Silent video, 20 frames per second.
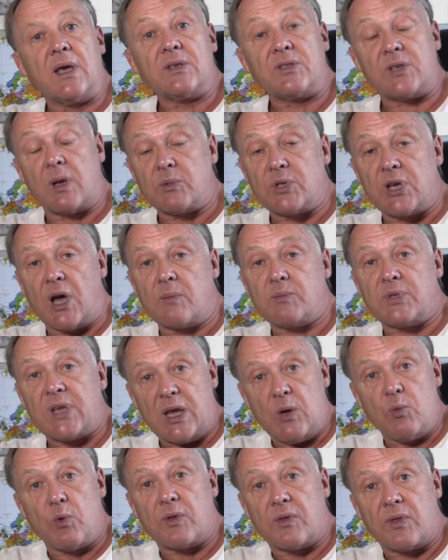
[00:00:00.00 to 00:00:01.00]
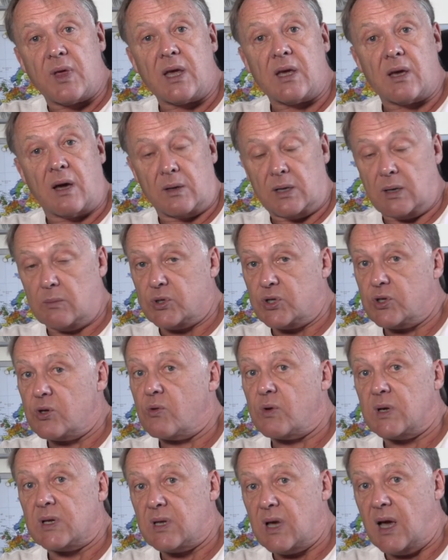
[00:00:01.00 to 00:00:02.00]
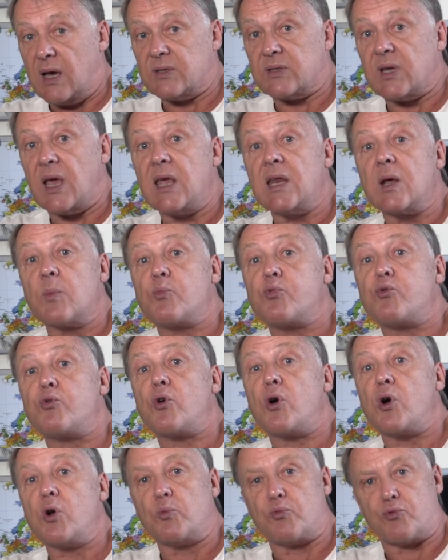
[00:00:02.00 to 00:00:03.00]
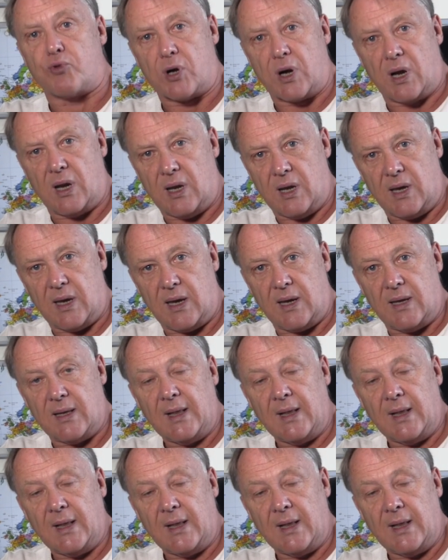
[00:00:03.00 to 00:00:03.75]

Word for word: Sometimes he would think, and I'm sure he does, inappropriately.